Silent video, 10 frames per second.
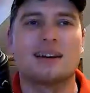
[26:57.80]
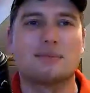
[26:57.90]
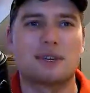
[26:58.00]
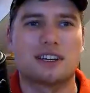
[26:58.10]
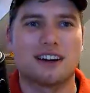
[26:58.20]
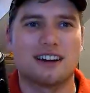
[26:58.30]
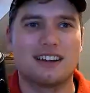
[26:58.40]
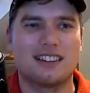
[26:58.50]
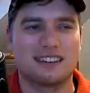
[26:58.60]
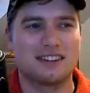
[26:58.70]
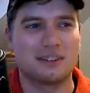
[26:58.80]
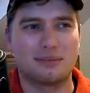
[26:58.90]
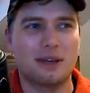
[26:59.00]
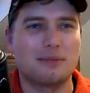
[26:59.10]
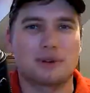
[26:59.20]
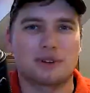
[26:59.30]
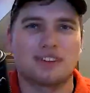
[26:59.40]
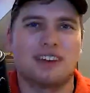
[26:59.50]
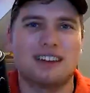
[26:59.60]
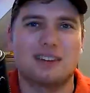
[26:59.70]
because it just made more
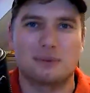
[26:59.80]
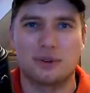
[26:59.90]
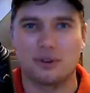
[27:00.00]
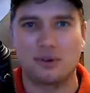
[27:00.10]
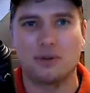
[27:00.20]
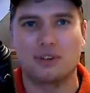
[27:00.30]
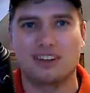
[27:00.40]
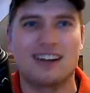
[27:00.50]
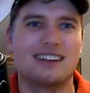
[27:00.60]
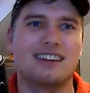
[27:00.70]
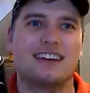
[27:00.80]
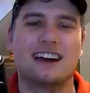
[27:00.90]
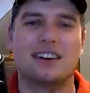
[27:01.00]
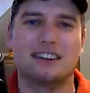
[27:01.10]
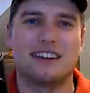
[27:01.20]
sense for the suit to cut it down